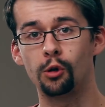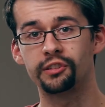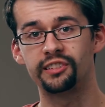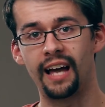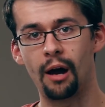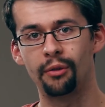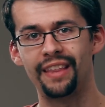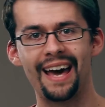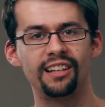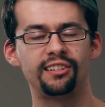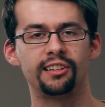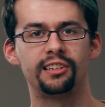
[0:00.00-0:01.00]
sound, that
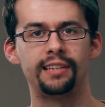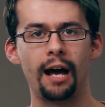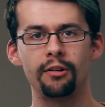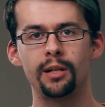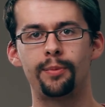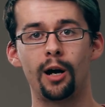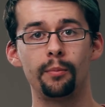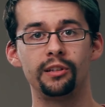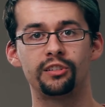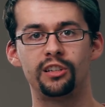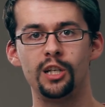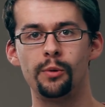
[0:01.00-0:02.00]
is the sound
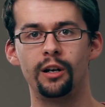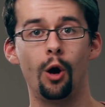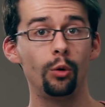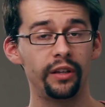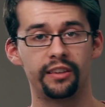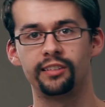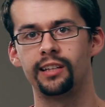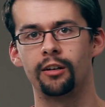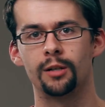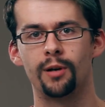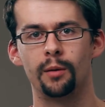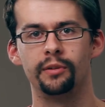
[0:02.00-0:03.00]
department's cue and only the sound
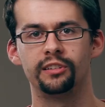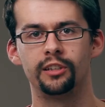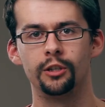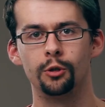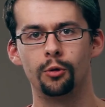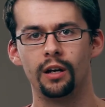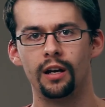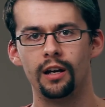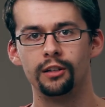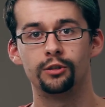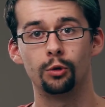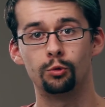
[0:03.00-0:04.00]
department's cue
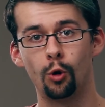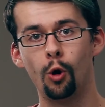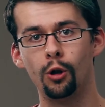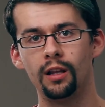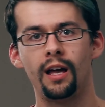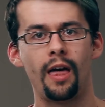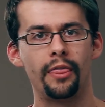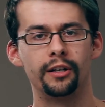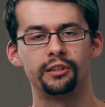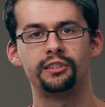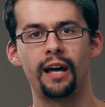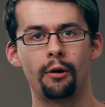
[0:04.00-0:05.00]
to roll their
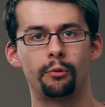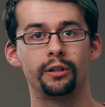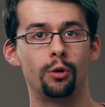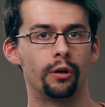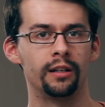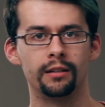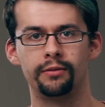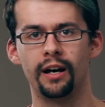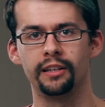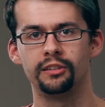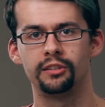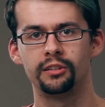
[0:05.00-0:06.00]
sound recording
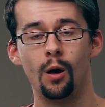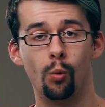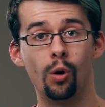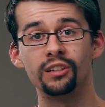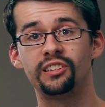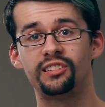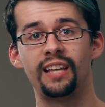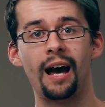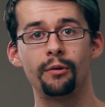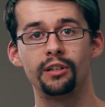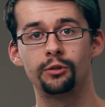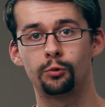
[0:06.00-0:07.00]
device. Once
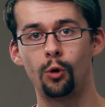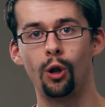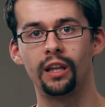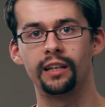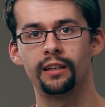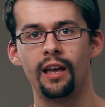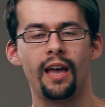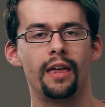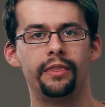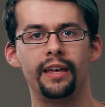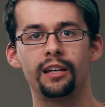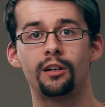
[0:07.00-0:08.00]
sound is rolling,
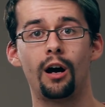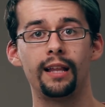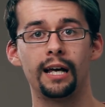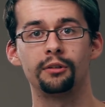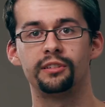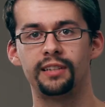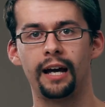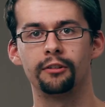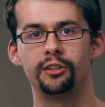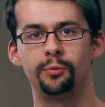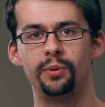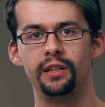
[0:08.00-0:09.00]
they call out sound
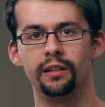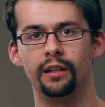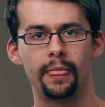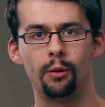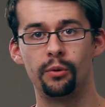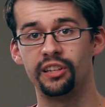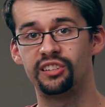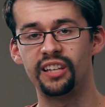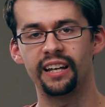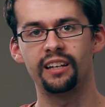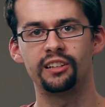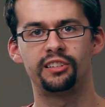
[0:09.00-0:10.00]
speed. When the
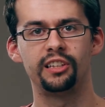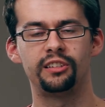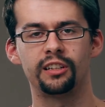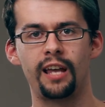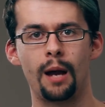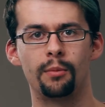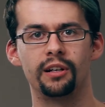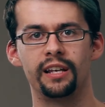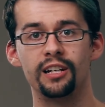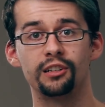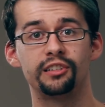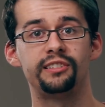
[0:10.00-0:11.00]
second assistant camera
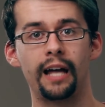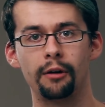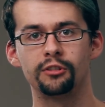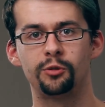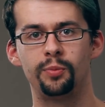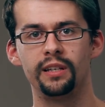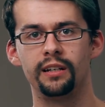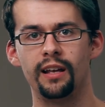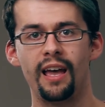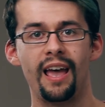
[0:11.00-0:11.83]
hears sound speed,